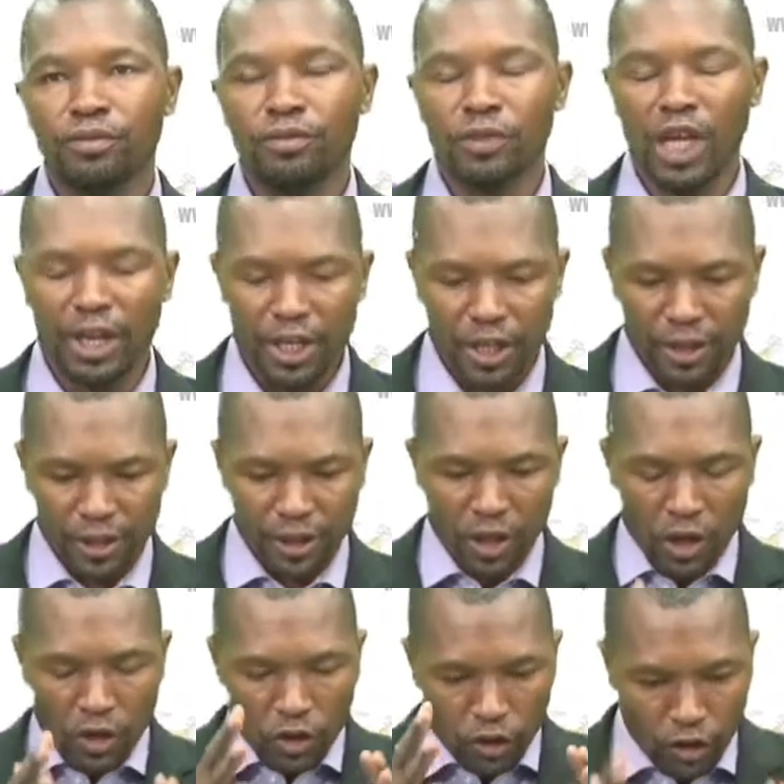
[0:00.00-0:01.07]
That is,
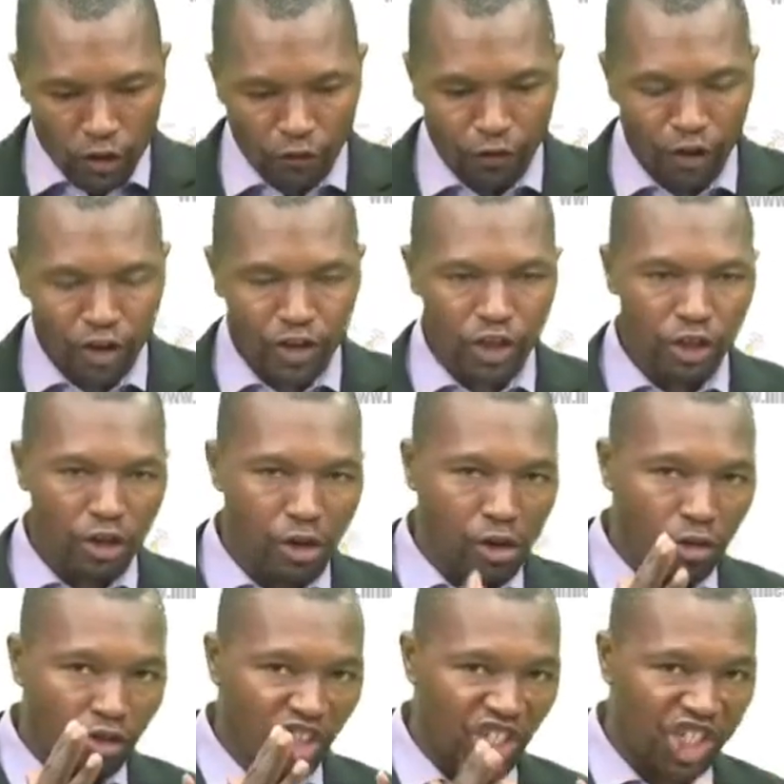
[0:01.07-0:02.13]
the
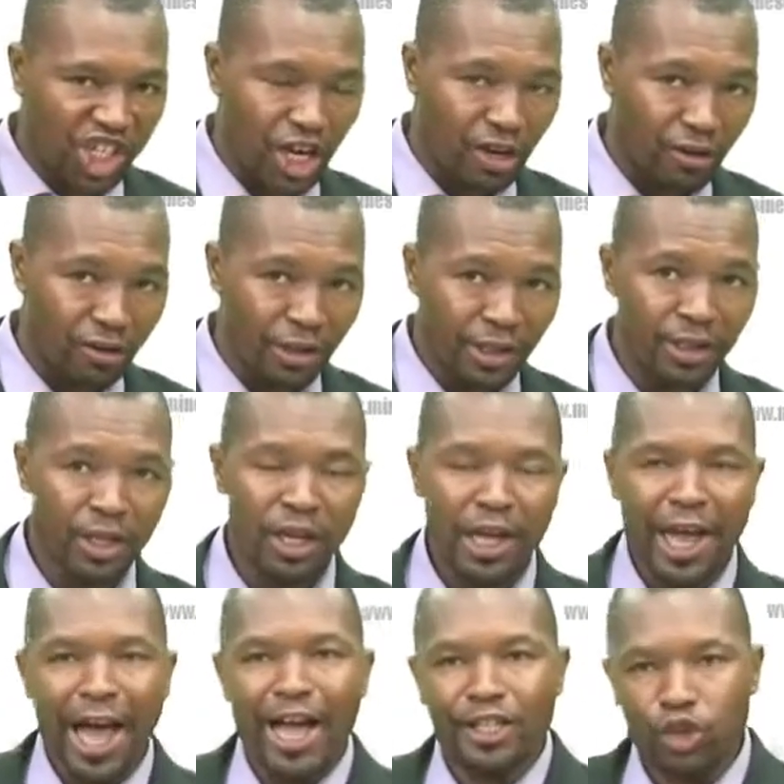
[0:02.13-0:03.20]
fossil shells
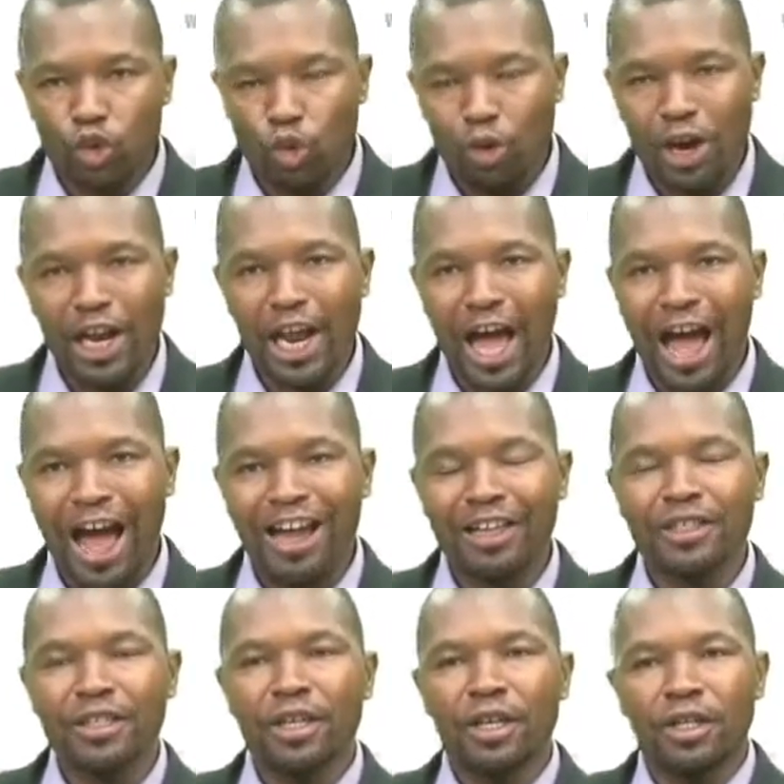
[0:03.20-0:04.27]
as well
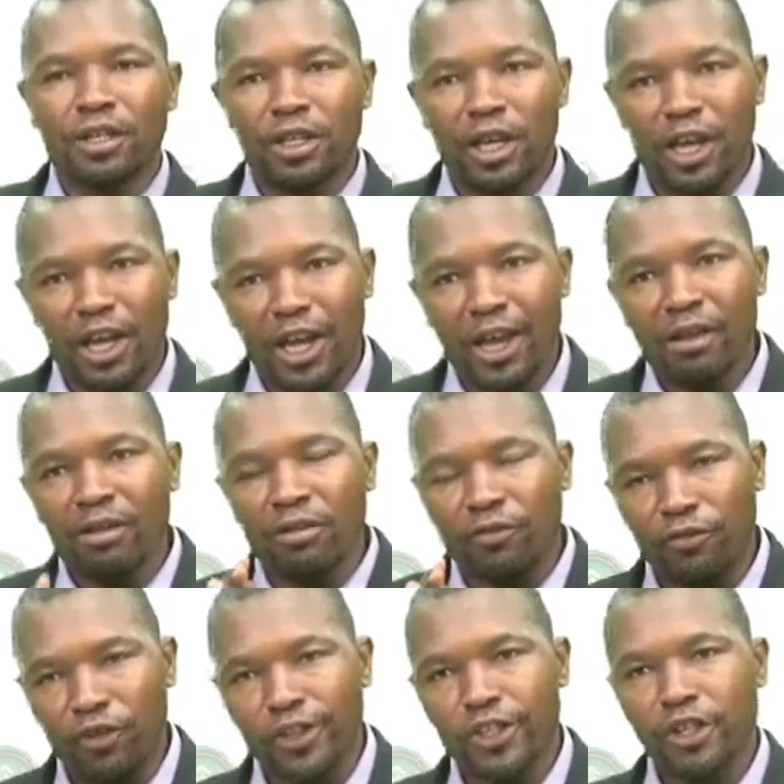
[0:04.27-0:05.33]
as the
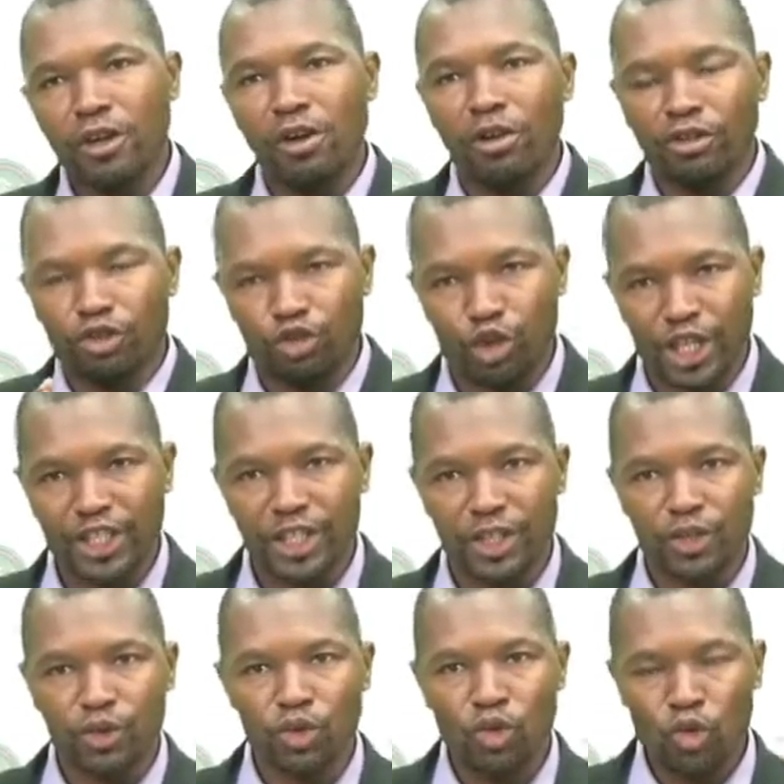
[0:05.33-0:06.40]
fossil
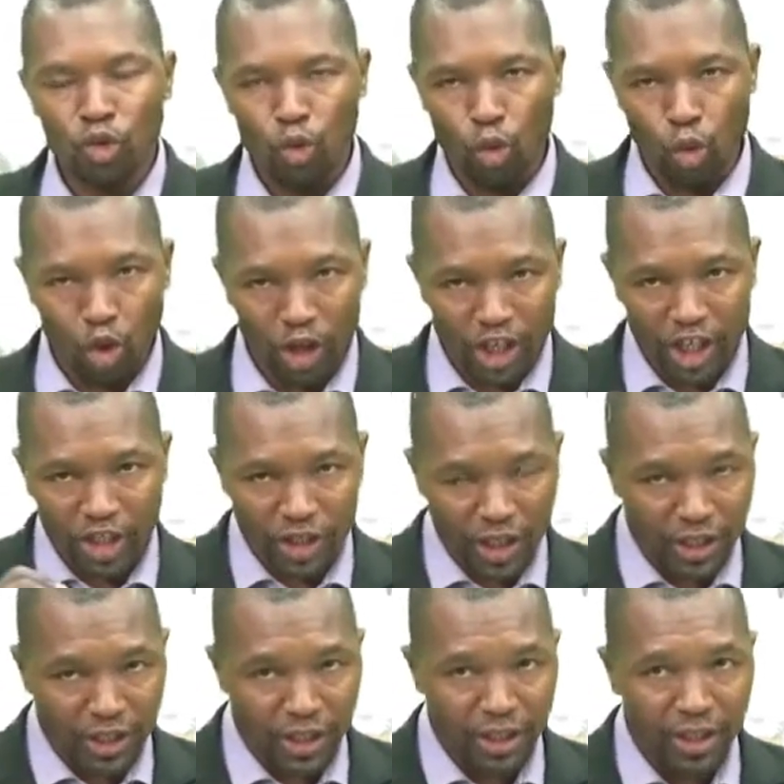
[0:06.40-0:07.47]
traces. What is
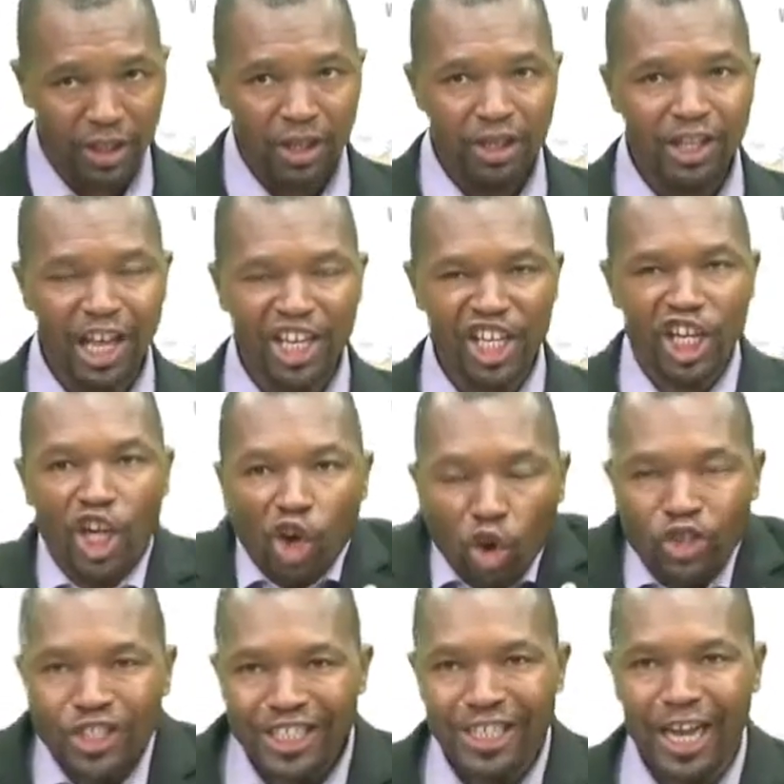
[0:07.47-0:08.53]
it that he
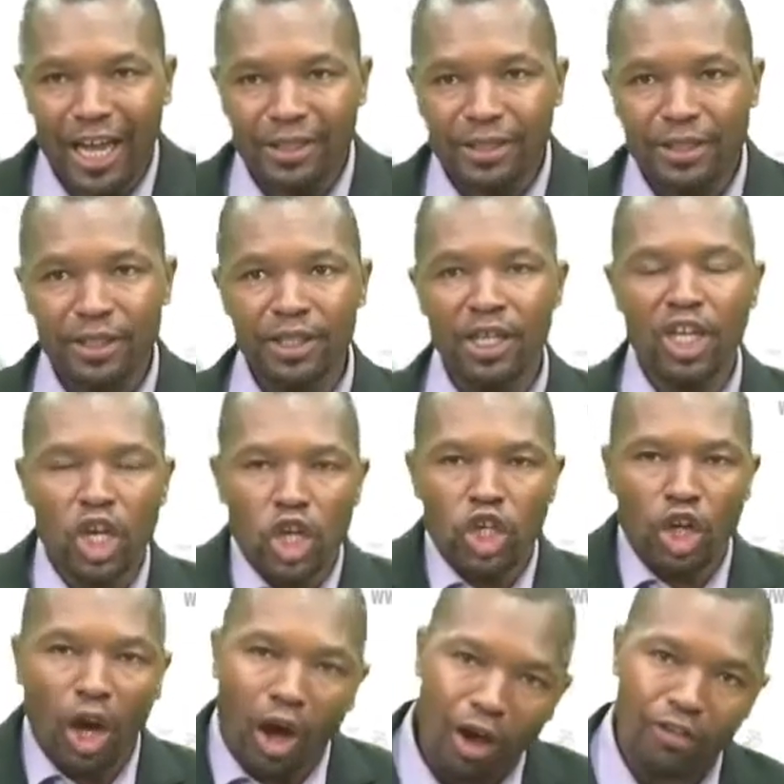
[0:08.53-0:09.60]
considered
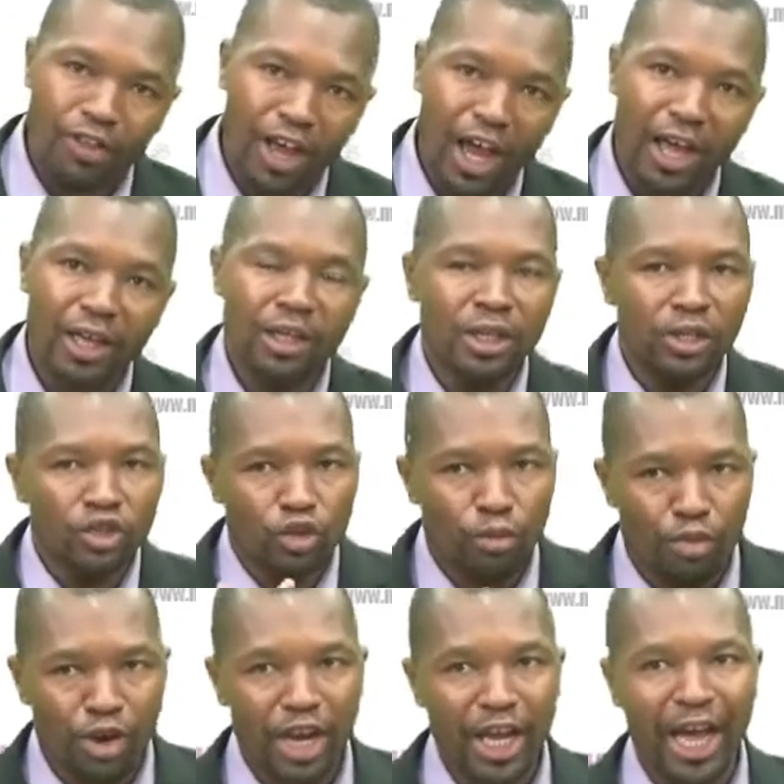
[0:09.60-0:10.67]
in order to
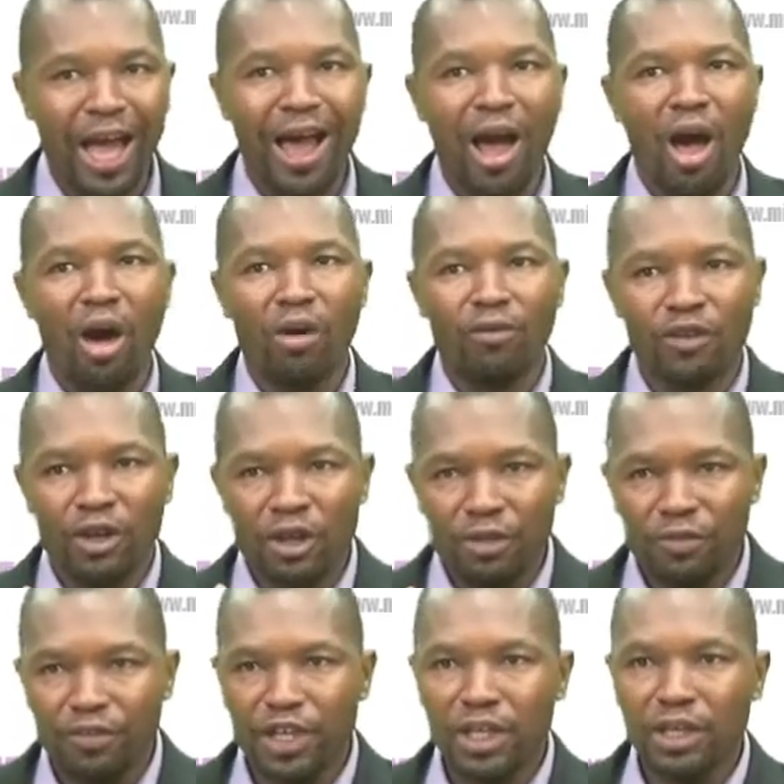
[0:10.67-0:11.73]
bring out
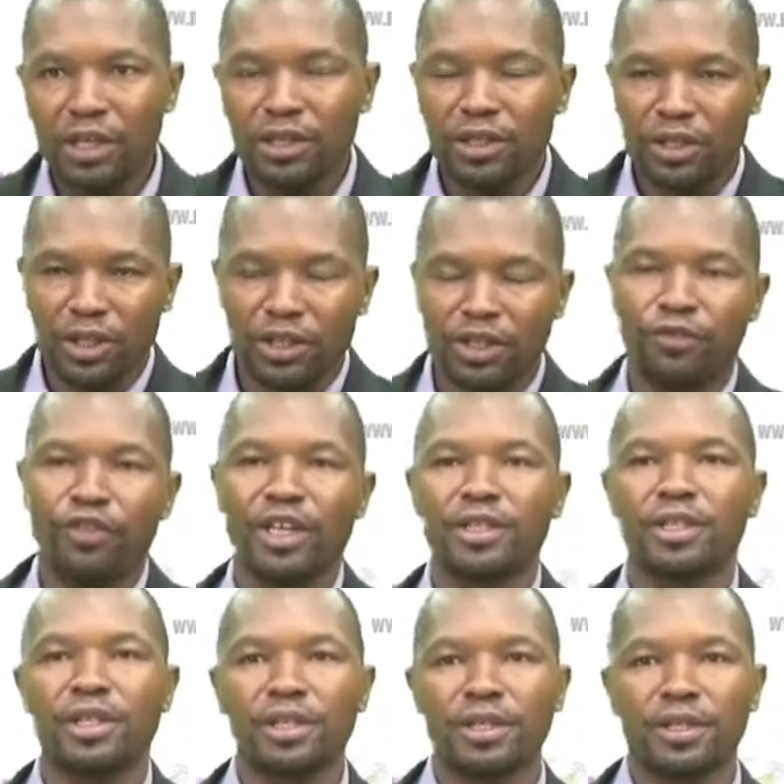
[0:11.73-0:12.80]
these
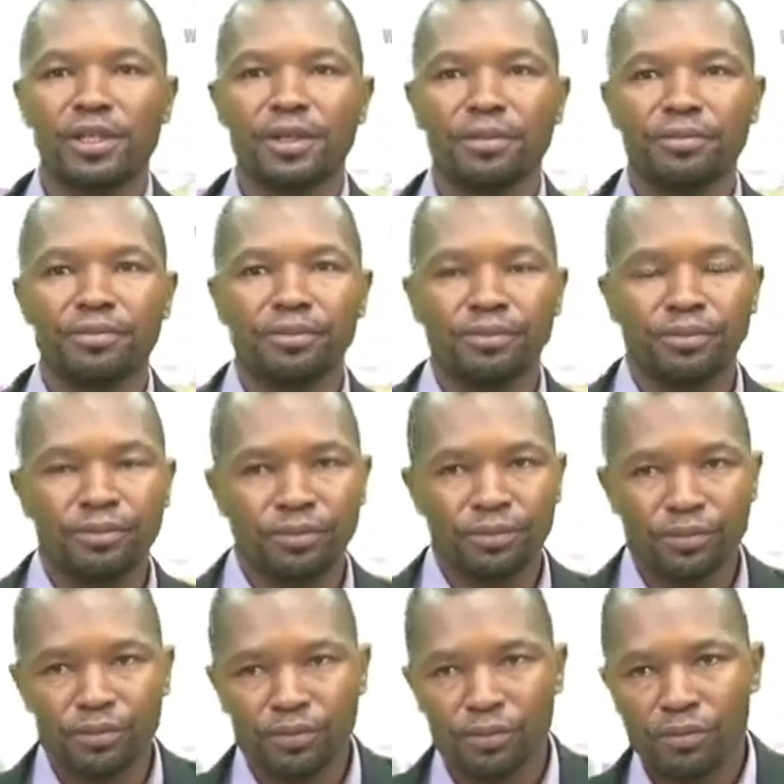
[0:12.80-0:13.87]
differences?
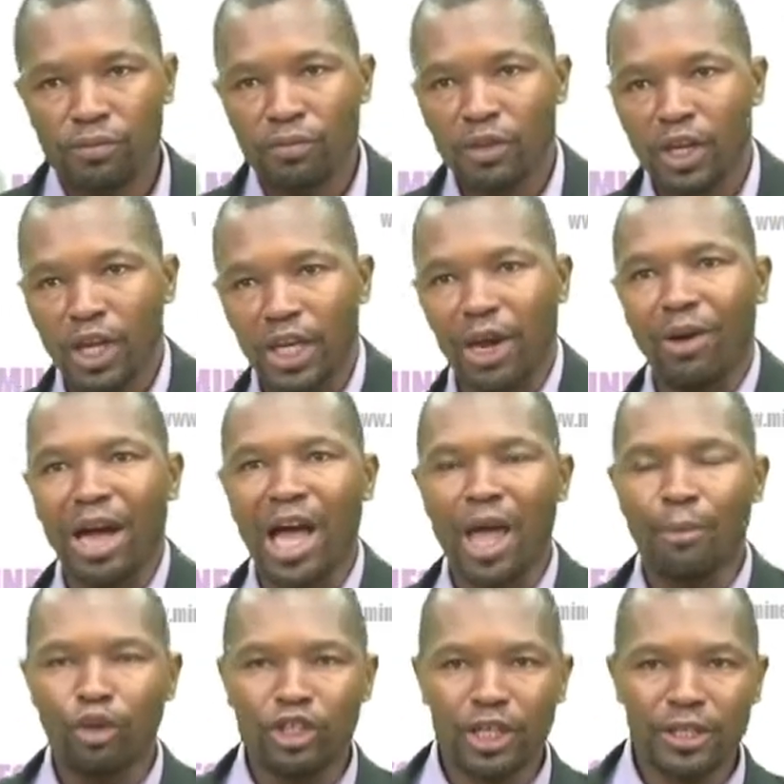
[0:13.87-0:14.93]
In our
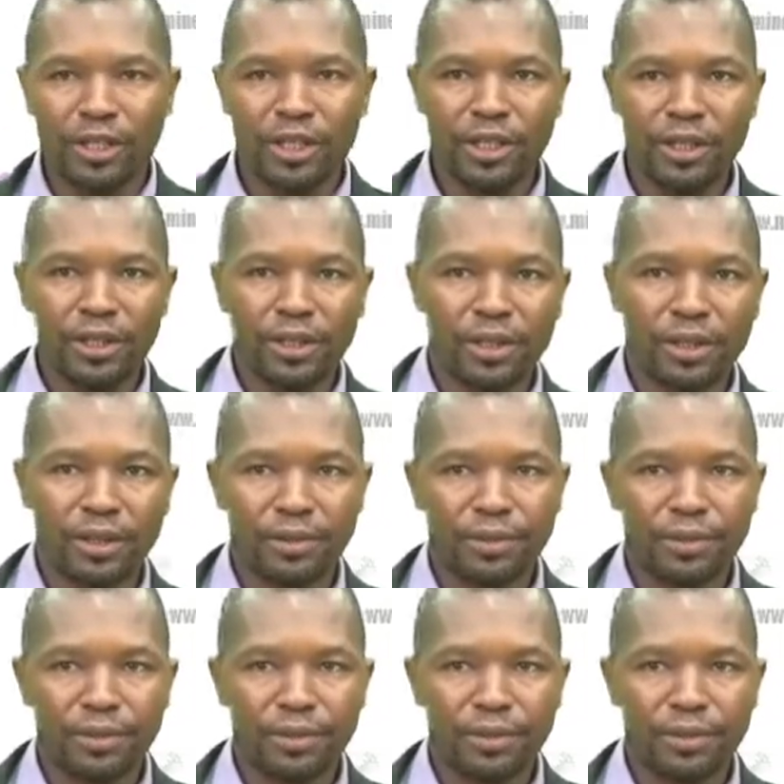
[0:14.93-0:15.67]
hypothesis,